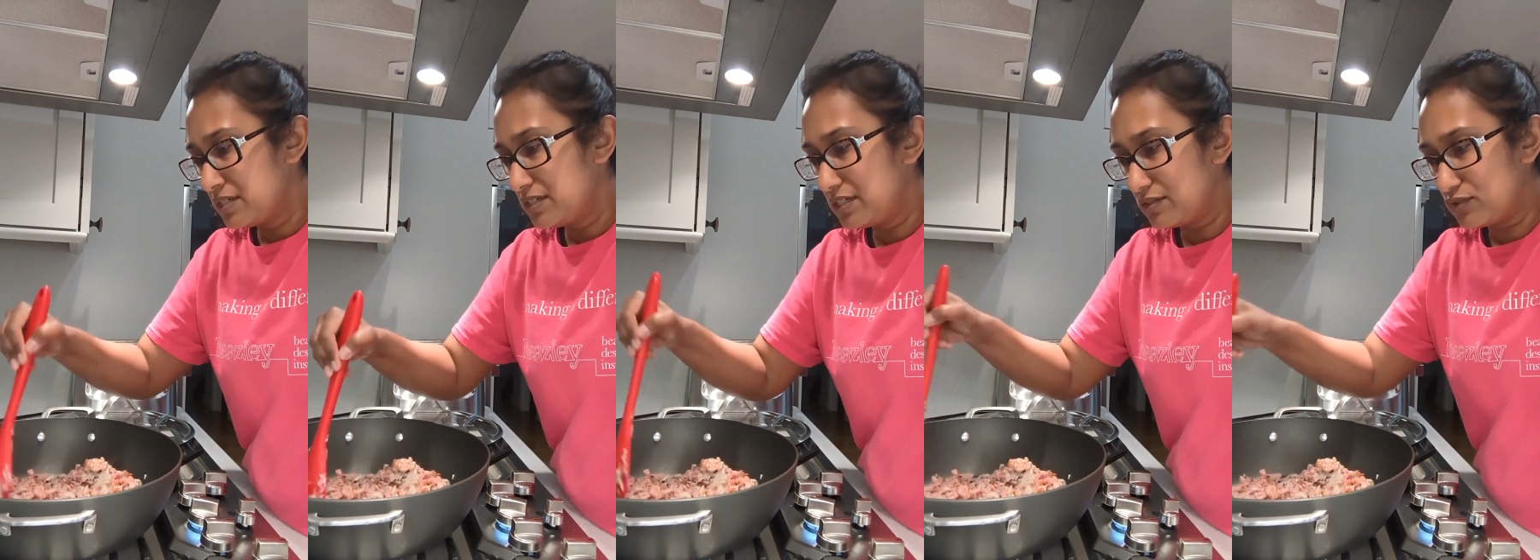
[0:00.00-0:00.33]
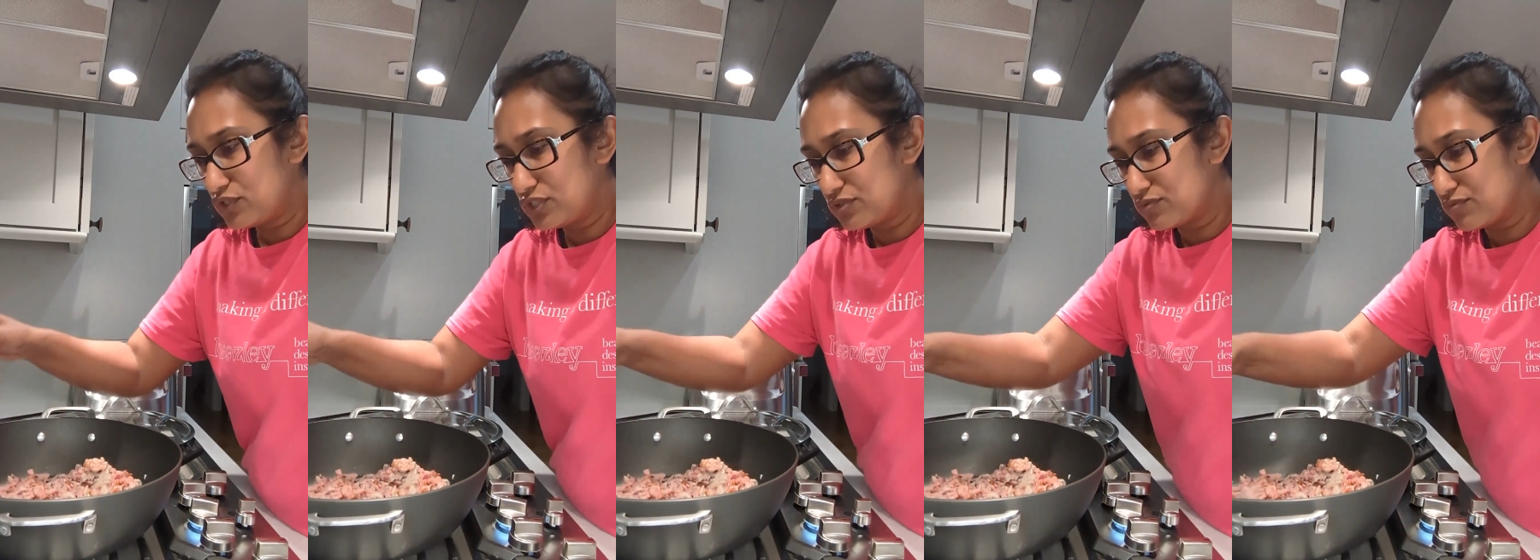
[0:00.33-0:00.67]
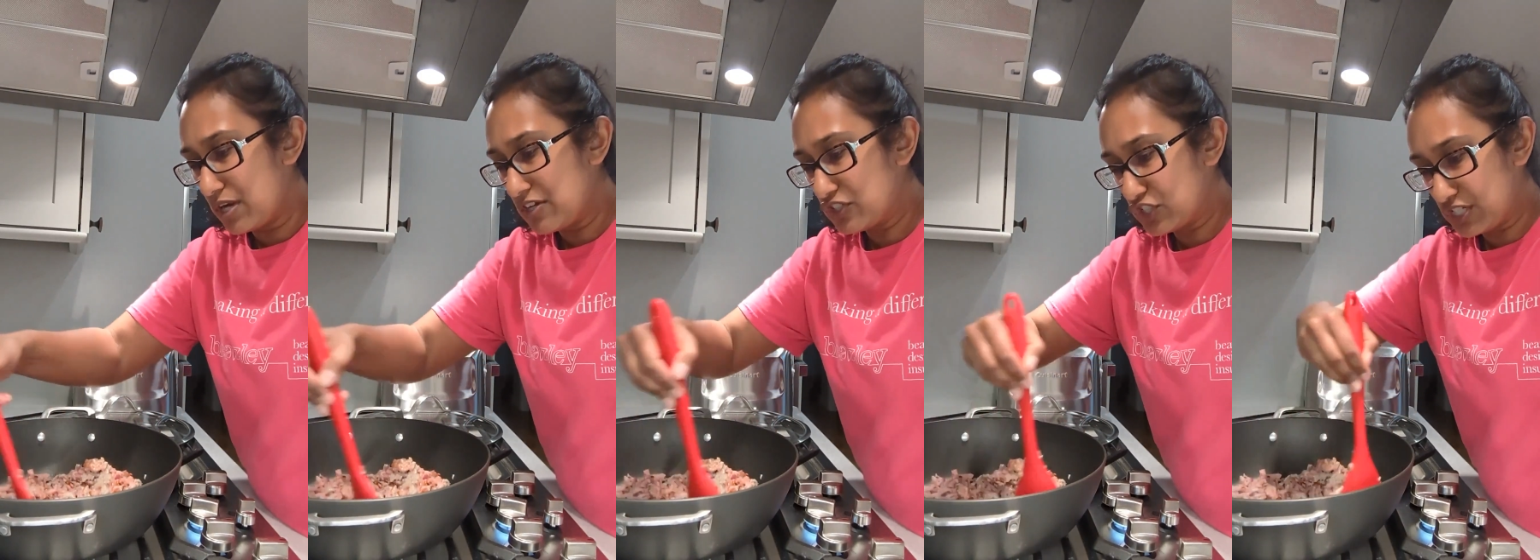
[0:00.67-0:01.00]
you know, she's
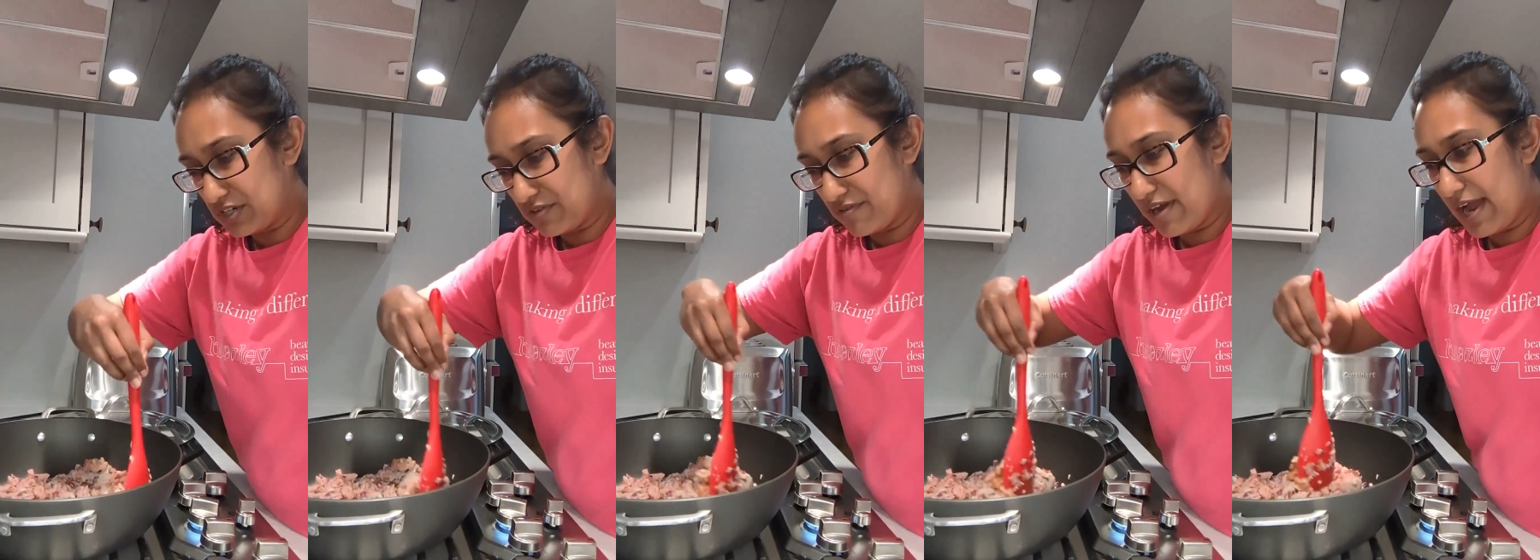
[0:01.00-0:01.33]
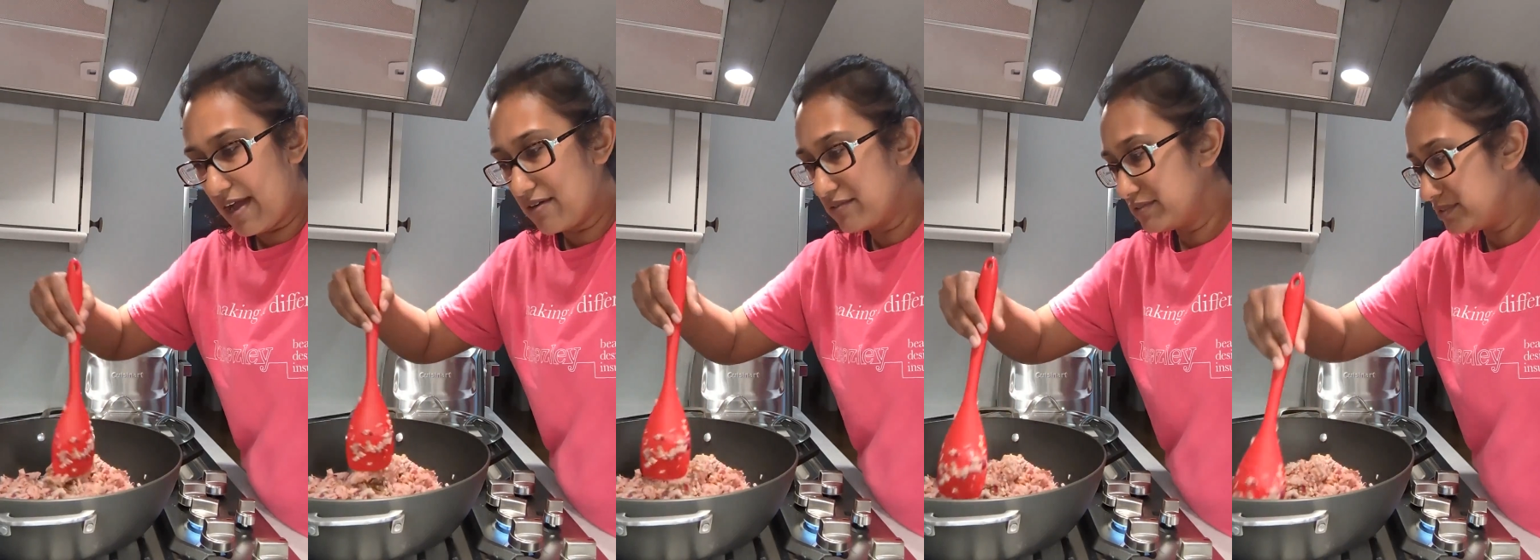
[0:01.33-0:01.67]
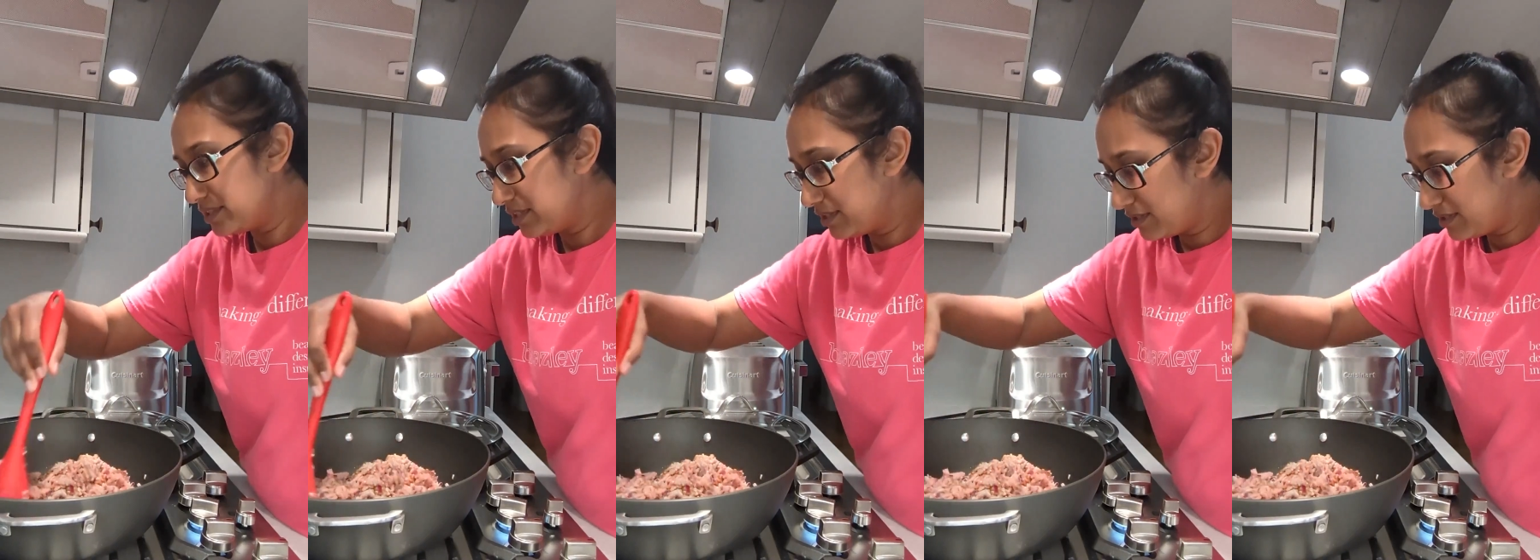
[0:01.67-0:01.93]
rushing around.